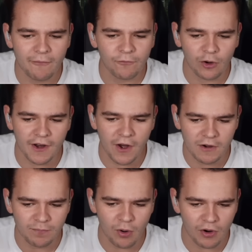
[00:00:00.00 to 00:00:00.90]
dumb for an
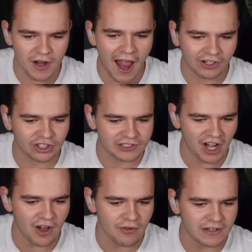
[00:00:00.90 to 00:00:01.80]
airport, actually,
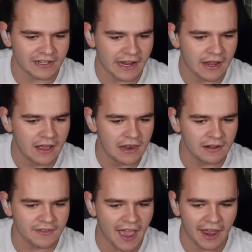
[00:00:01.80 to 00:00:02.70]
genuinely.
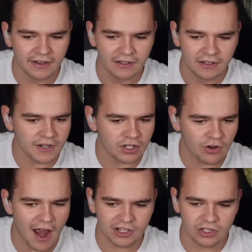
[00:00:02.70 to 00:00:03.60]
Look at that. We're gonna
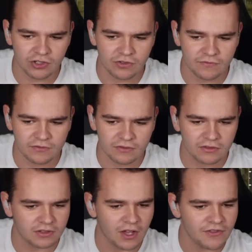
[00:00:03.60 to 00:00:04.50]
crash into
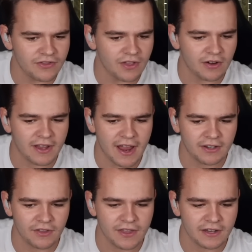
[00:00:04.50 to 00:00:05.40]
nothing.
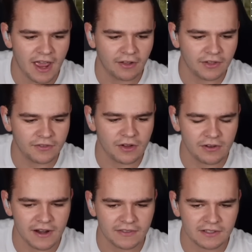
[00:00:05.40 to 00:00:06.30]
Okay, nothing now.
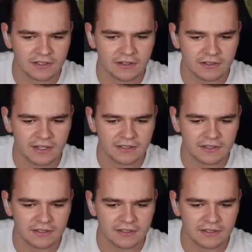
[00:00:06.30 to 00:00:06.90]
All right, that's good.